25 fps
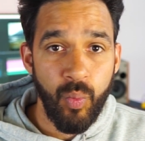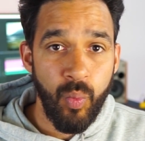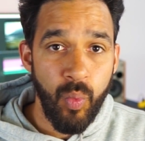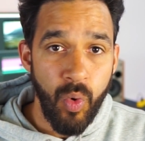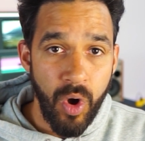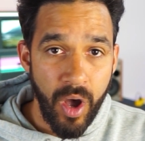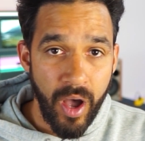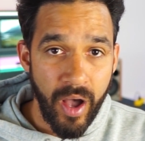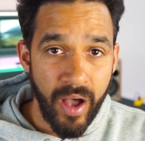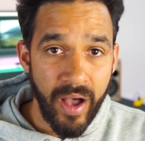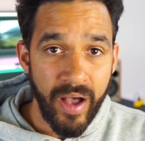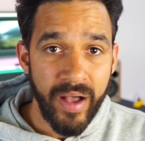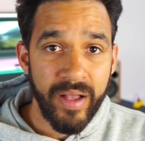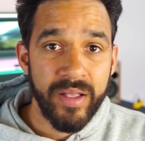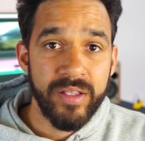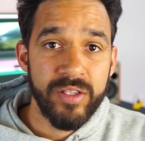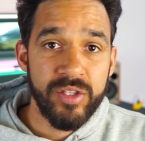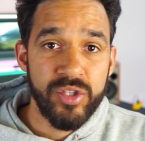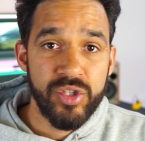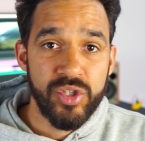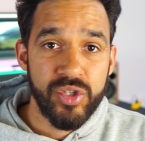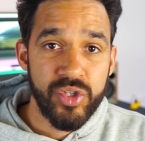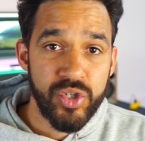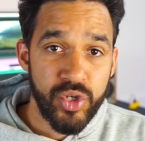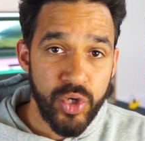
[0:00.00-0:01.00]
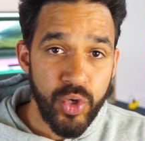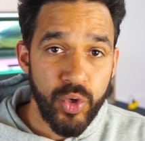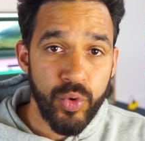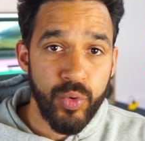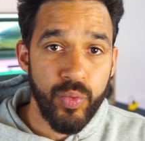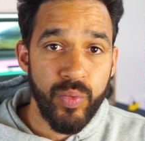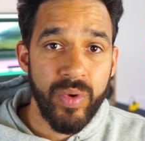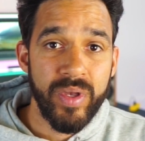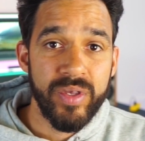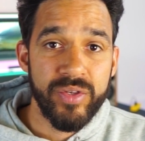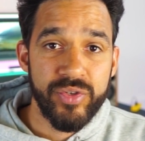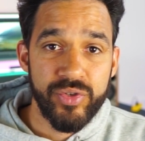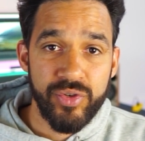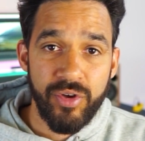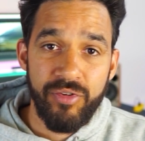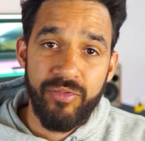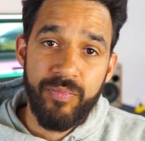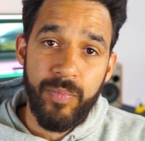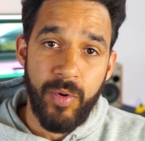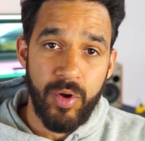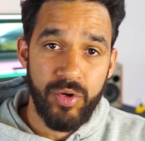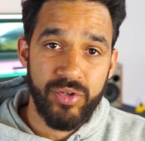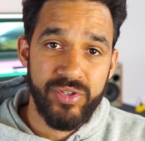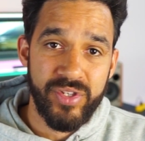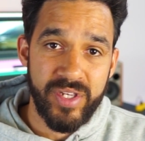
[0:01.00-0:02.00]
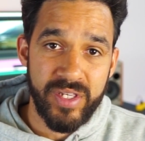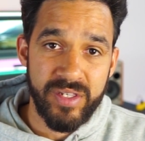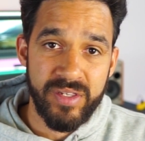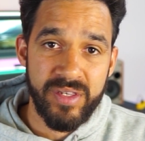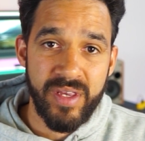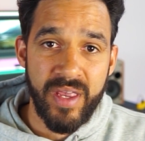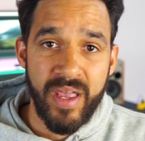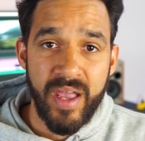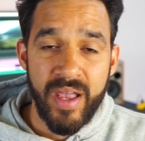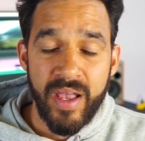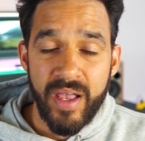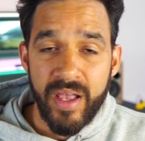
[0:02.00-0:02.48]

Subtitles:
were 2 softboxes.